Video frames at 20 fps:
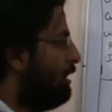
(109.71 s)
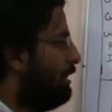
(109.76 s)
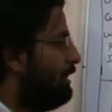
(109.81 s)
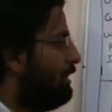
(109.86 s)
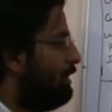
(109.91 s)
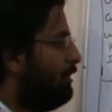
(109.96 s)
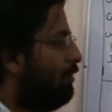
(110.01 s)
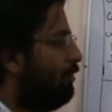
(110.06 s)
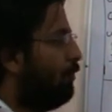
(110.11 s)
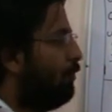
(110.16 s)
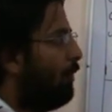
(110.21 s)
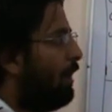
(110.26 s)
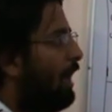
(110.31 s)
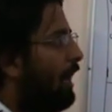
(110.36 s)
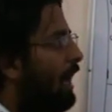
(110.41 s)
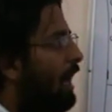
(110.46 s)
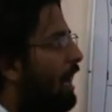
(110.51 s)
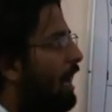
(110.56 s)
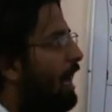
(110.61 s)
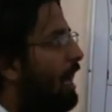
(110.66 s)
So
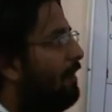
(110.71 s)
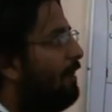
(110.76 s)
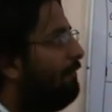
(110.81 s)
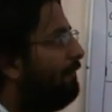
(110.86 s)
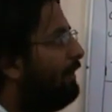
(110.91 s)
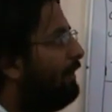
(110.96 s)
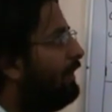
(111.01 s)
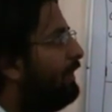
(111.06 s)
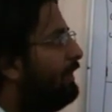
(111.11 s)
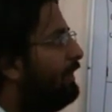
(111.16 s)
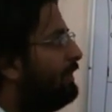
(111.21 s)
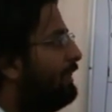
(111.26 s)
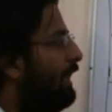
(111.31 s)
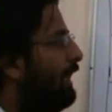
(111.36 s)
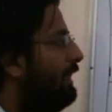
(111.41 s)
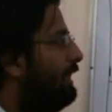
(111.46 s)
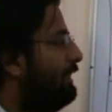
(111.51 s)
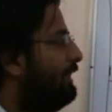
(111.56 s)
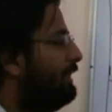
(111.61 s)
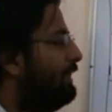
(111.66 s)
after
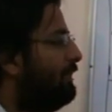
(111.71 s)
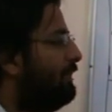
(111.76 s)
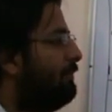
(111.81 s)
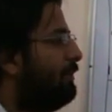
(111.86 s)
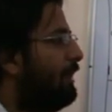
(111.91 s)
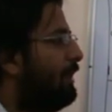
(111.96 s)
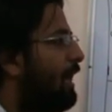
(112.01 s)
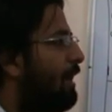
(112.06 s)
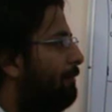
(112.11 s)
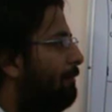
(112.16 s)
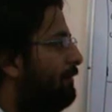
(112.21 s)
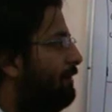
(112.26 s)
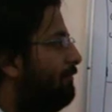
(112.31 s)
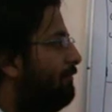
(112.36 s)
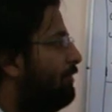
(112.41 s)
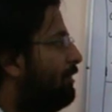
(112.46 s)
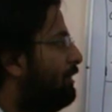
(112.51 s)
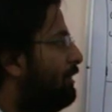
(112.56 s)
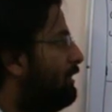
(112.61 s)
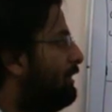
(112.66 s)
designing this, what
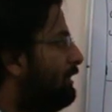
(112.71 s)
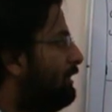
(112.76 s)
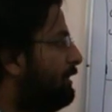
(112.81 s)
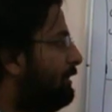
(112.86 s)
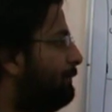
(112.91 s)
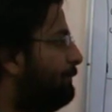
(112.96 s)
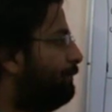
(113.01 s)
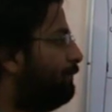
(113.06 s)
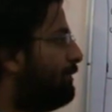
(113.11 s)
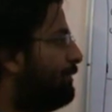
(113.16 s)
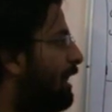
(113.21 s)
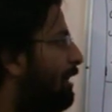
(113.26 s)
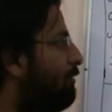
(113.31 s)
happened was um,